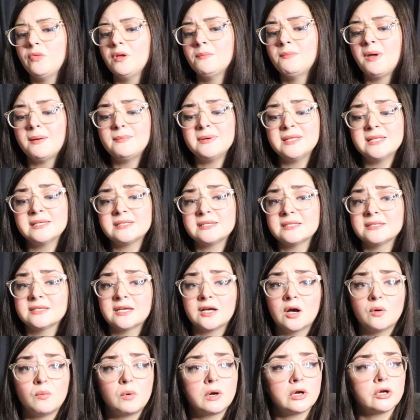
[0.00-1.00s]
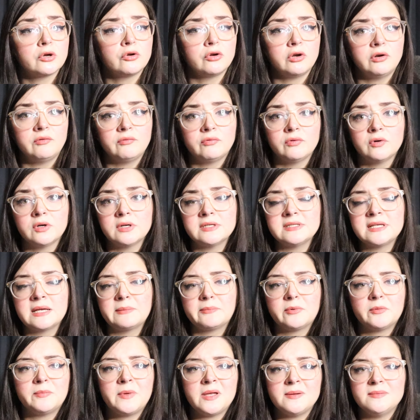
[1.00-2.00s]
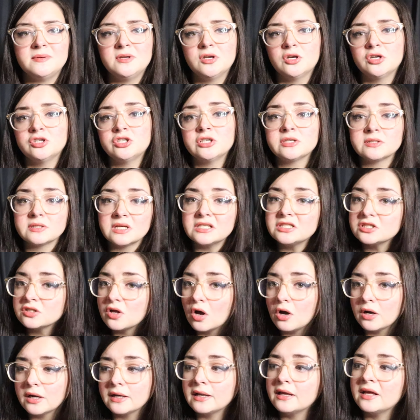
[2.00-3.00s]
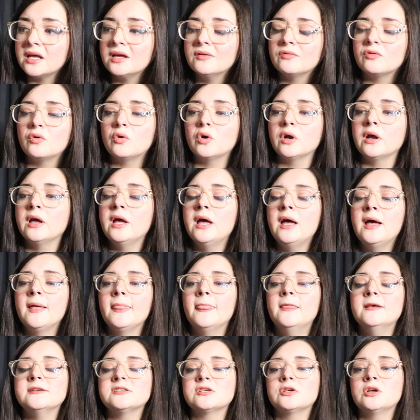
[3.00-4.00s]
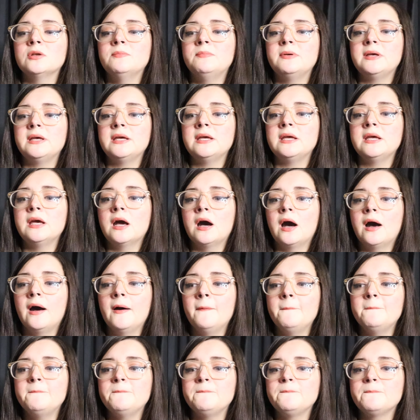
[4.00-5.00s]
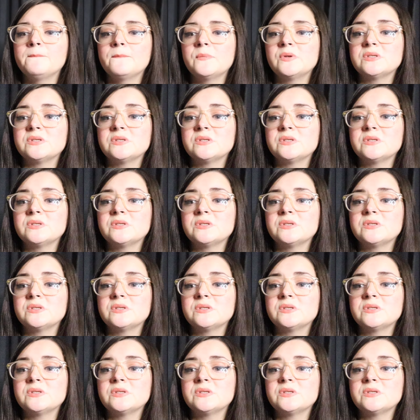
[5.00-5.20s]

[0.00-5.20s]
maybe this is like a work group for example maybe you're just less talkative or this could be um,